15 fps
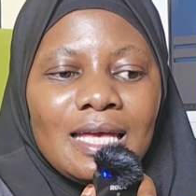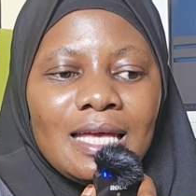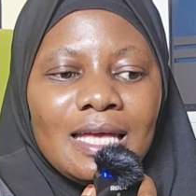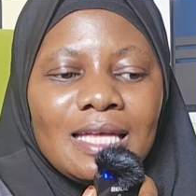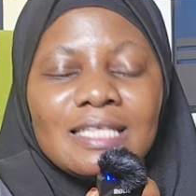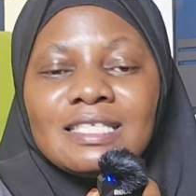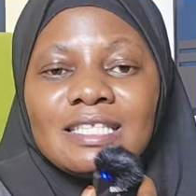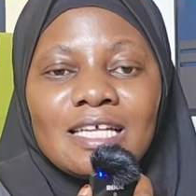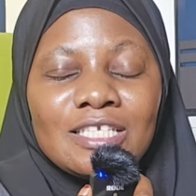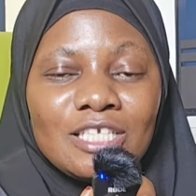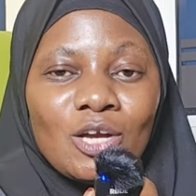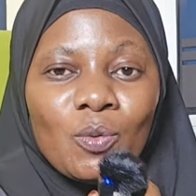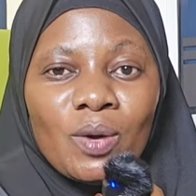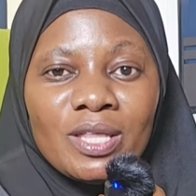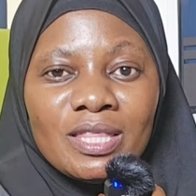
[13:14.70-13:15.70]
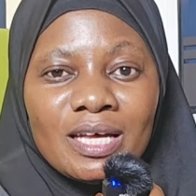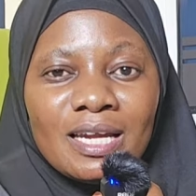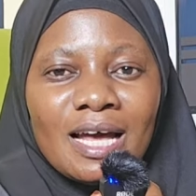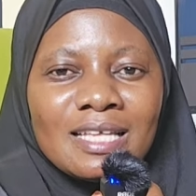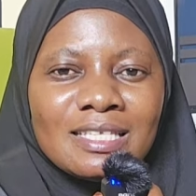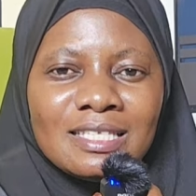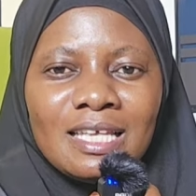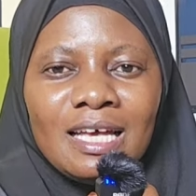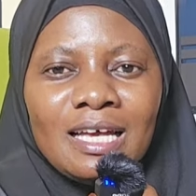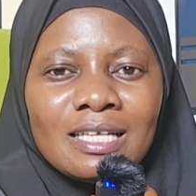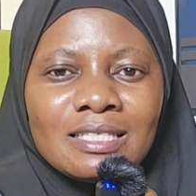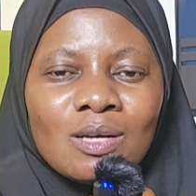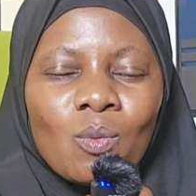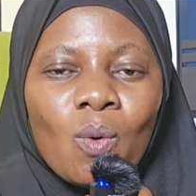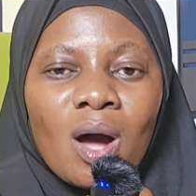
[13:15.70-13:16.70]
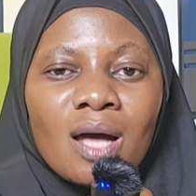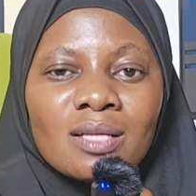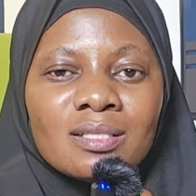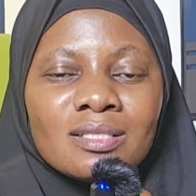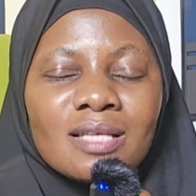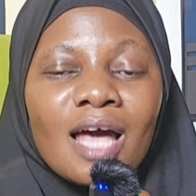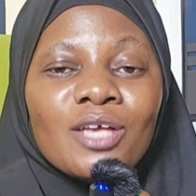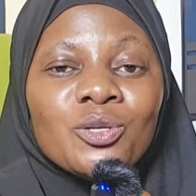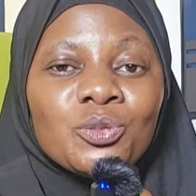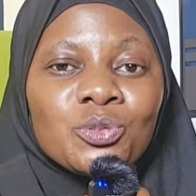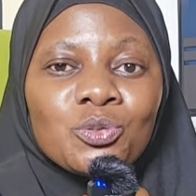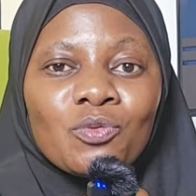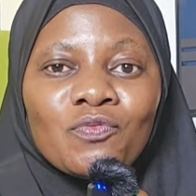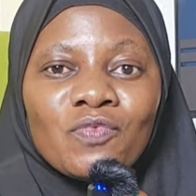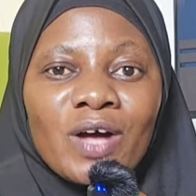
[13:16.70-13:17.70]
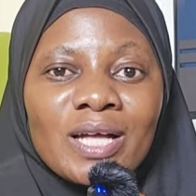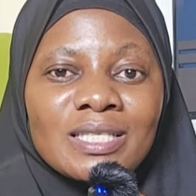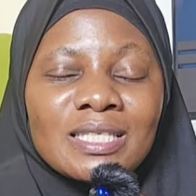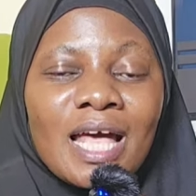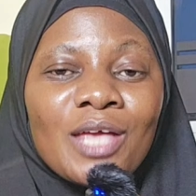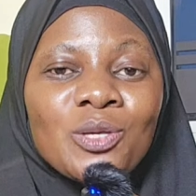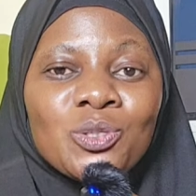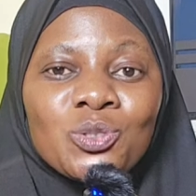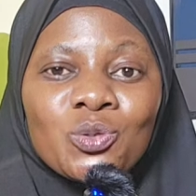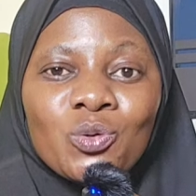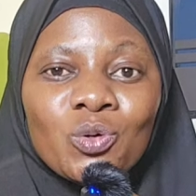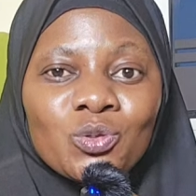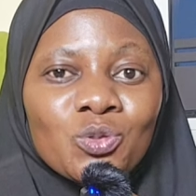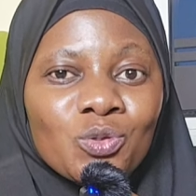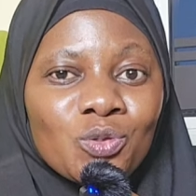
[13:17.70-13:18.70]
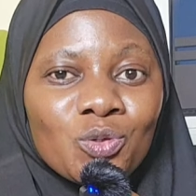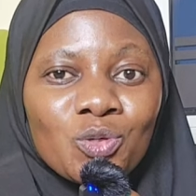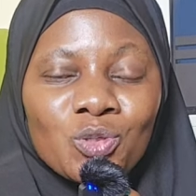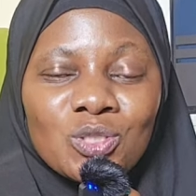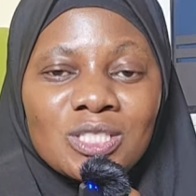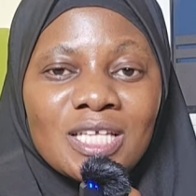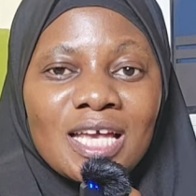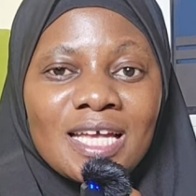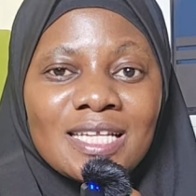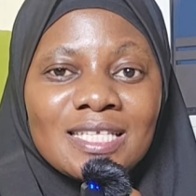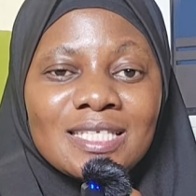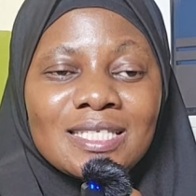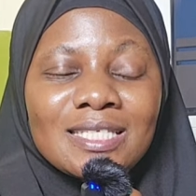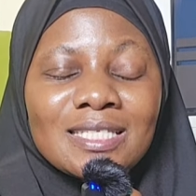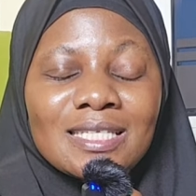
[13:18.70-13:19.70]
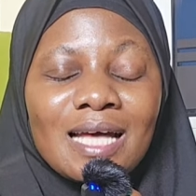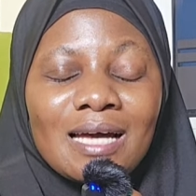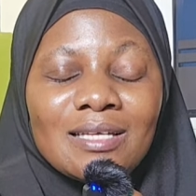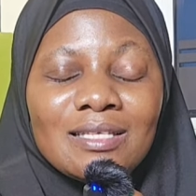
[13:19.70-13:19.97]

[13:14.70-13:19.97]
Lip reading: In such a way that as young as I was, I used to fast. I used to go to the crusades.